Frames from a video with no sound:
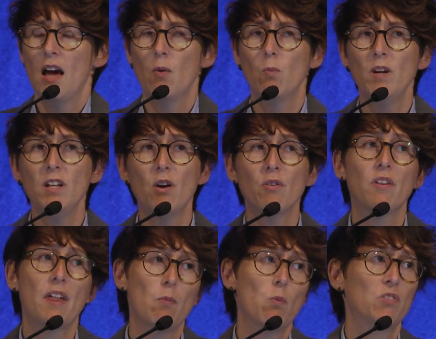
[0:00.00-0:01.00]
And we know
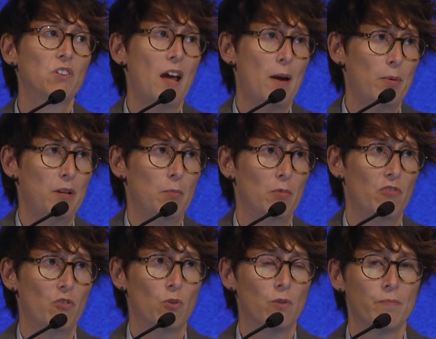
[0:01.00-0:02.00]
that that wasn't happening
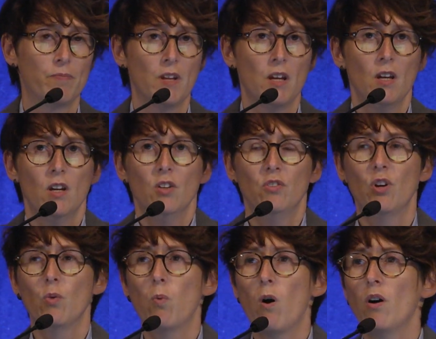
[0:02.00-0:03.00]
before.
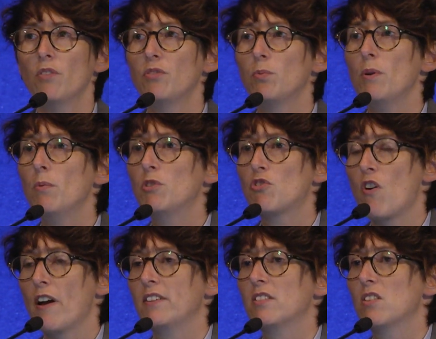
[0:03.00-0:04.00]
So whilst we were
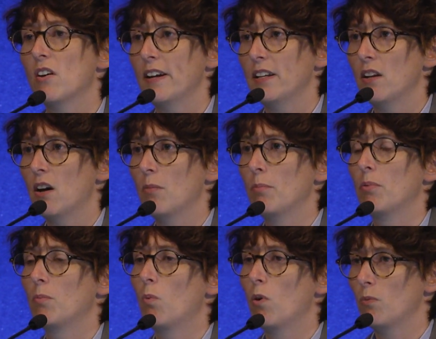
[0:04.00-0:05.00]
trying to tighten up
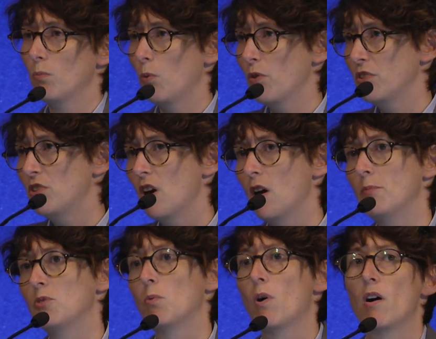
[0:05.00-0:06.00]
what the
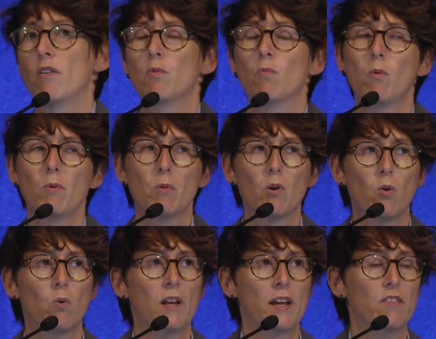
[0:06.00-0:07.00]
terms were and what we were
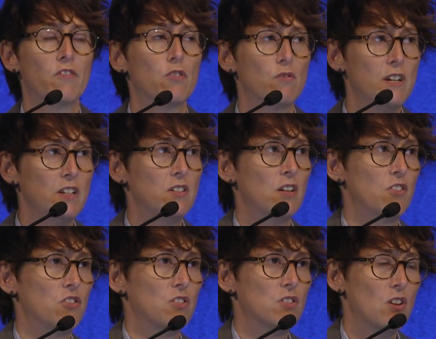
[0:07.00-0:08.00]
calling it for
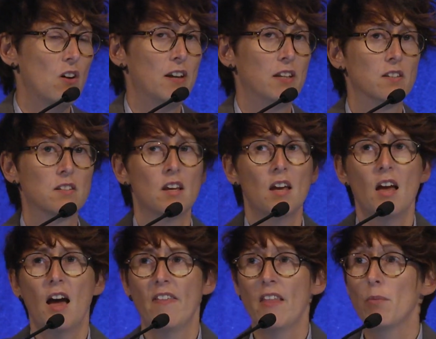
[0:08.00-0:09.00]
research and science,
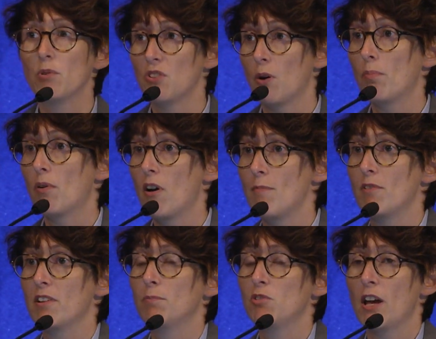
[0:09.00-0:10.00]
and that was our
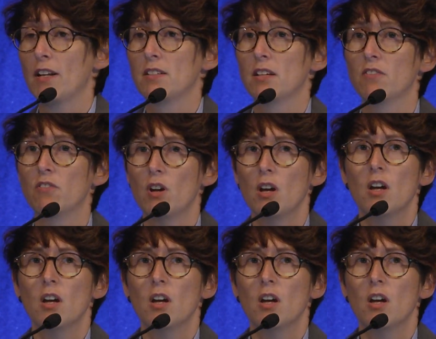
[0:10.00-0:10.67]
primary objective,